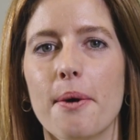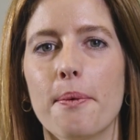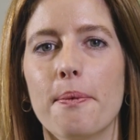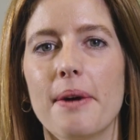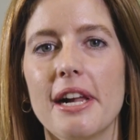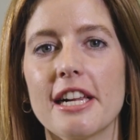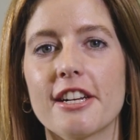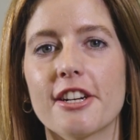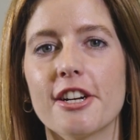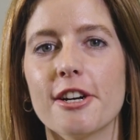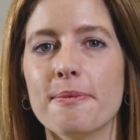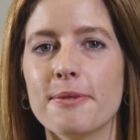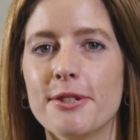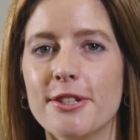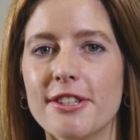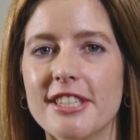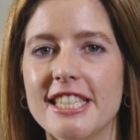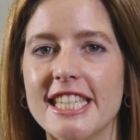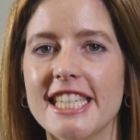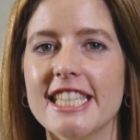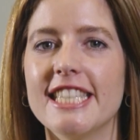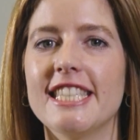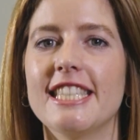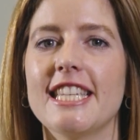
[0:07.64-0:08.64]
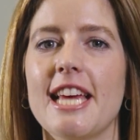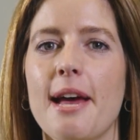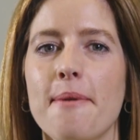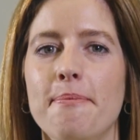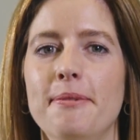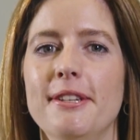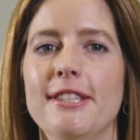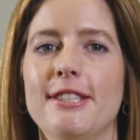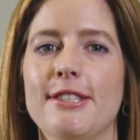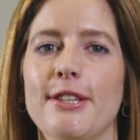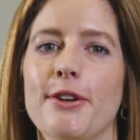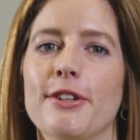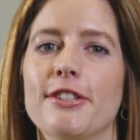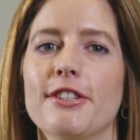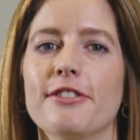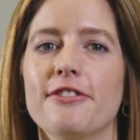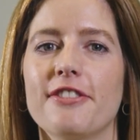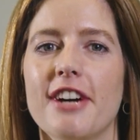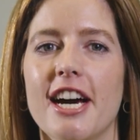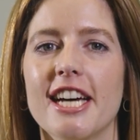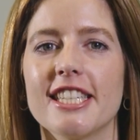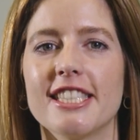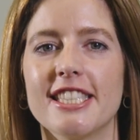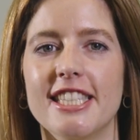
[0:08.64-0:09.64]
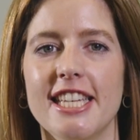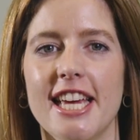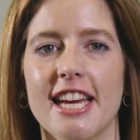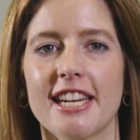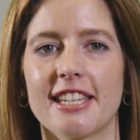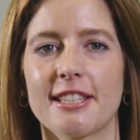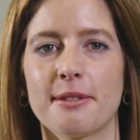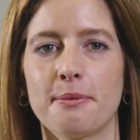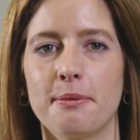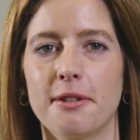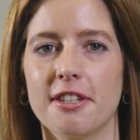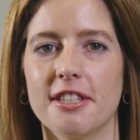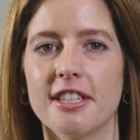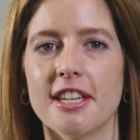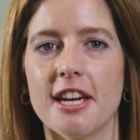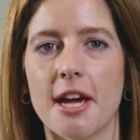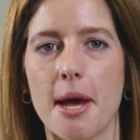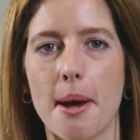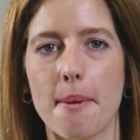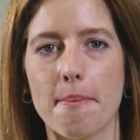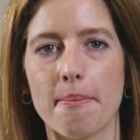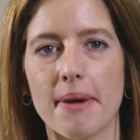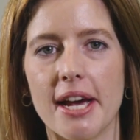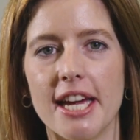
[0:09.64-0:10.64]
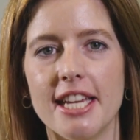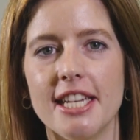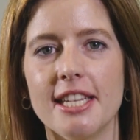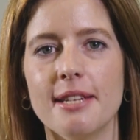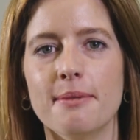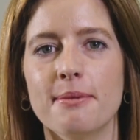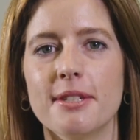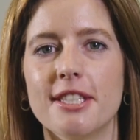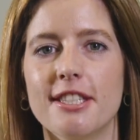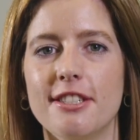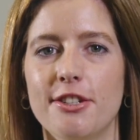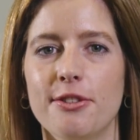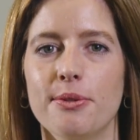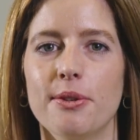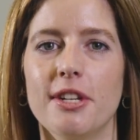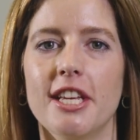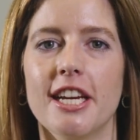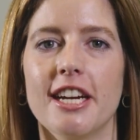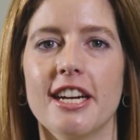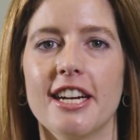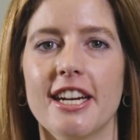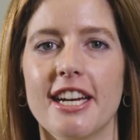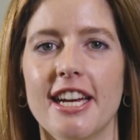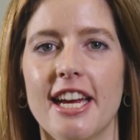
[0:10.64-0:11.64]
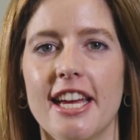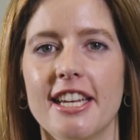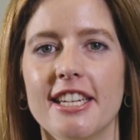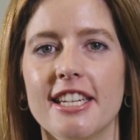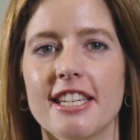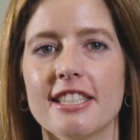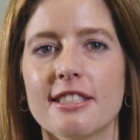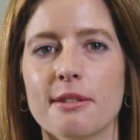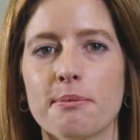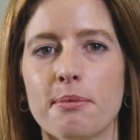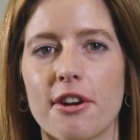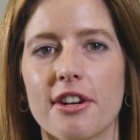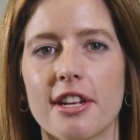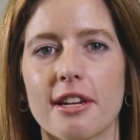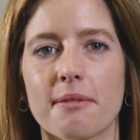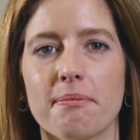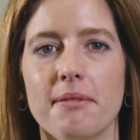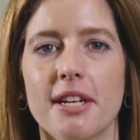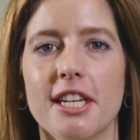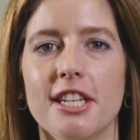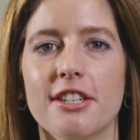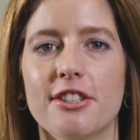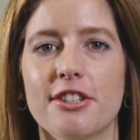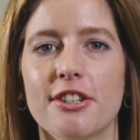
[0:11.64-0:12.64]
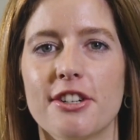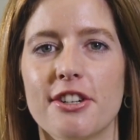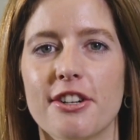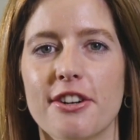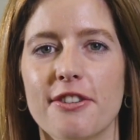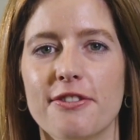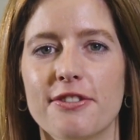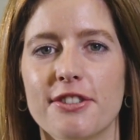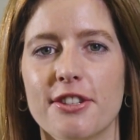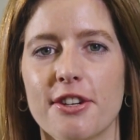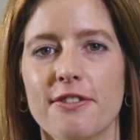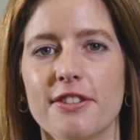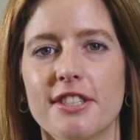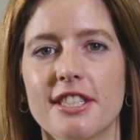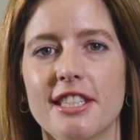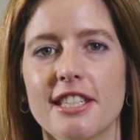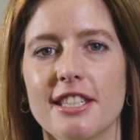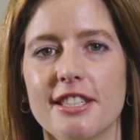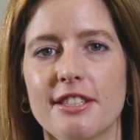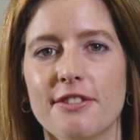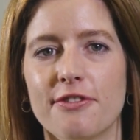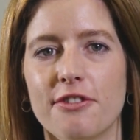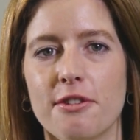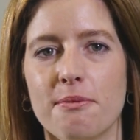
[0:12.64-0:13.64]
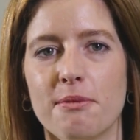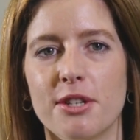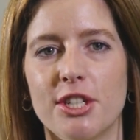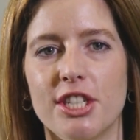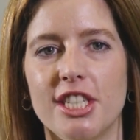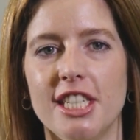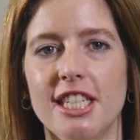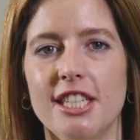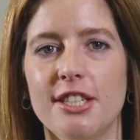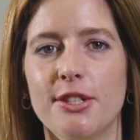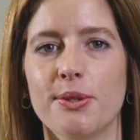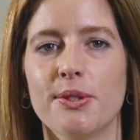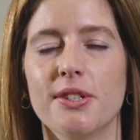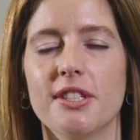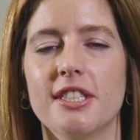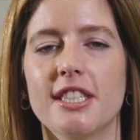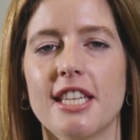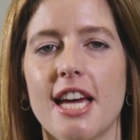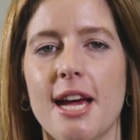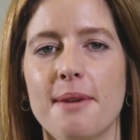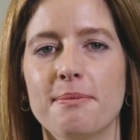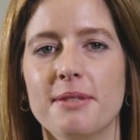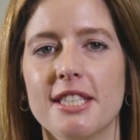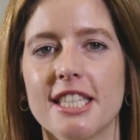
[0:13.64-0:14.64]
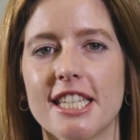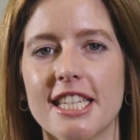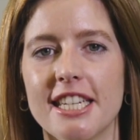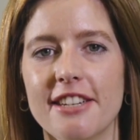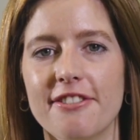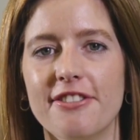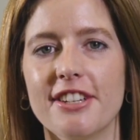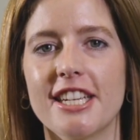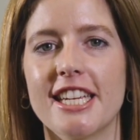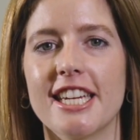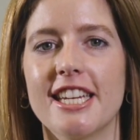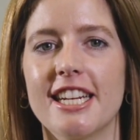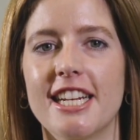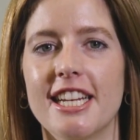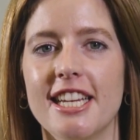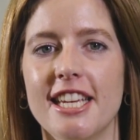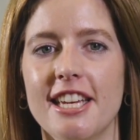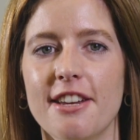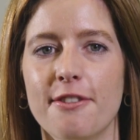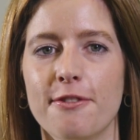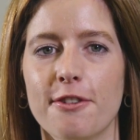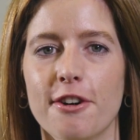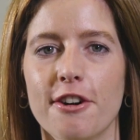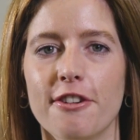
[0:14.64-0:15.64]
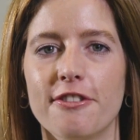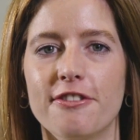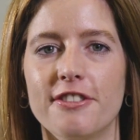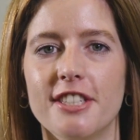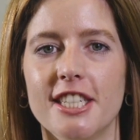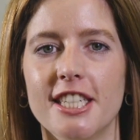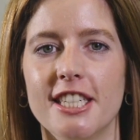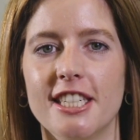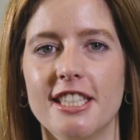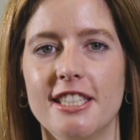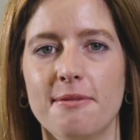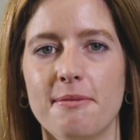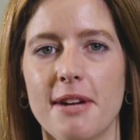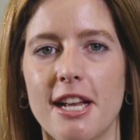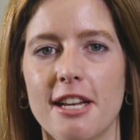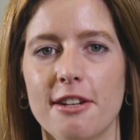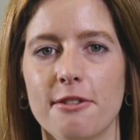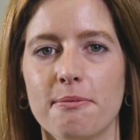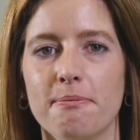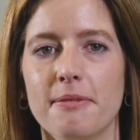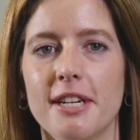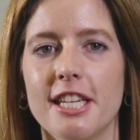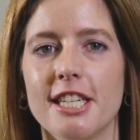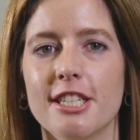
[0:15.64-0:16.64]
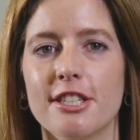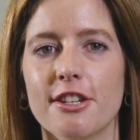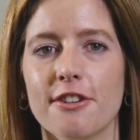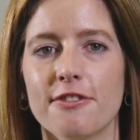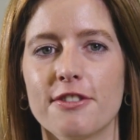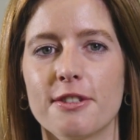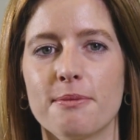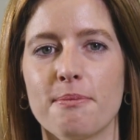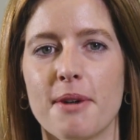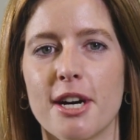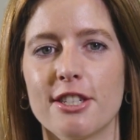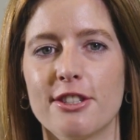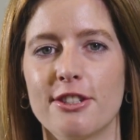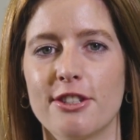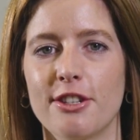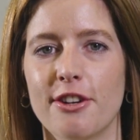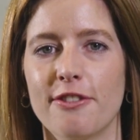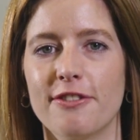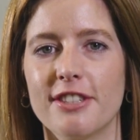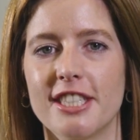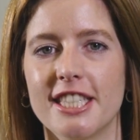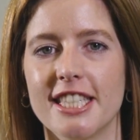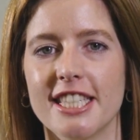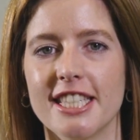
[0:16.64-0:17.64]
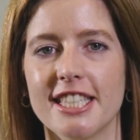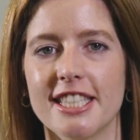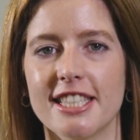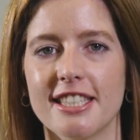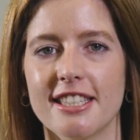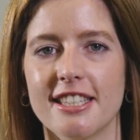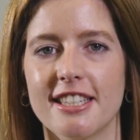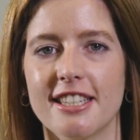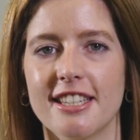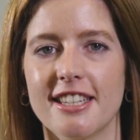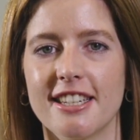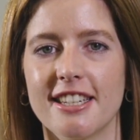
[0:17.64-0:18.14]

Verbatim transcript: Welcome to this episode of Ask the Expert. My name is Julia, and as a product manager of services for machine tools, I'm significantly involved in the development of smart services.